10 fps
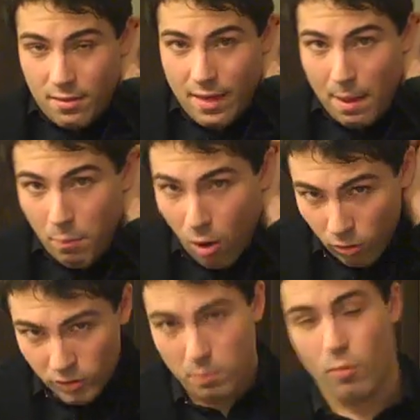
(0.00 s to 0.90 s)
that
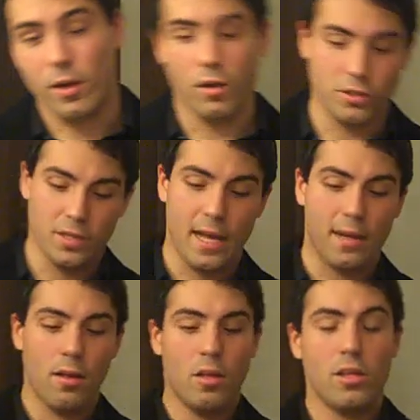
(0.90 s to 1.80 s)
pulse point on your neck.